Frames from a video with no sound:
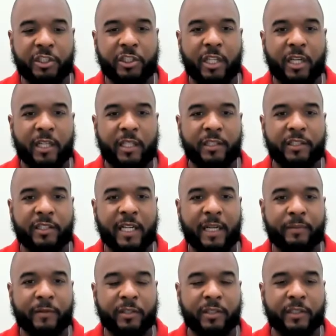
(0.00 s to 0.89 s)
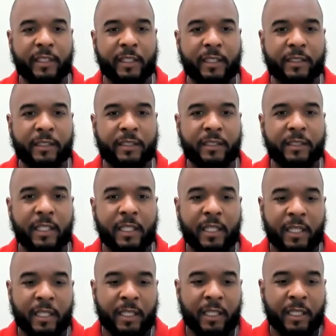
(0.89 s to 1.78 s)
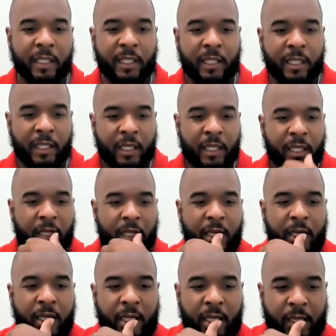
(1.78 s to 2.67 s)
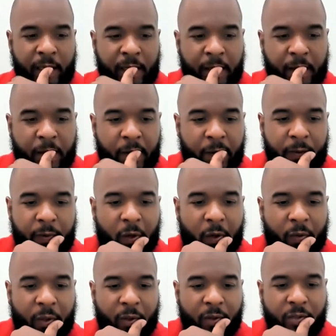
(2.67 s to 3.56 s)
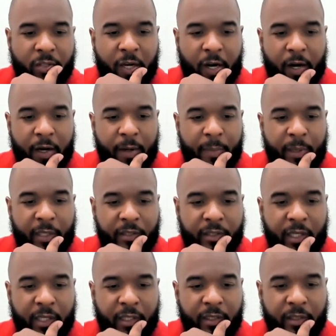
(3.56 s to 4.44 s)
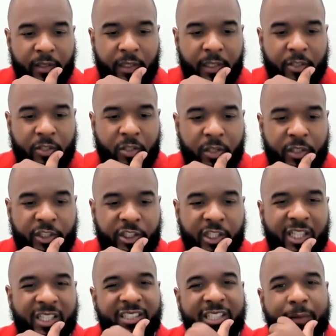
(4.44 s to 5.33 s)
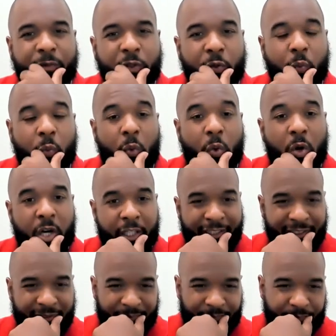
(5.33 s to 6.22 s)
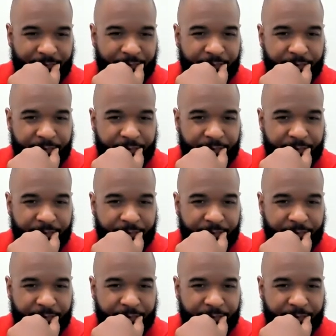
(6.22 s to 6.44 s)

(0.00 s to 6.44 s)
John chapter 6. Let's go to John chapter 1.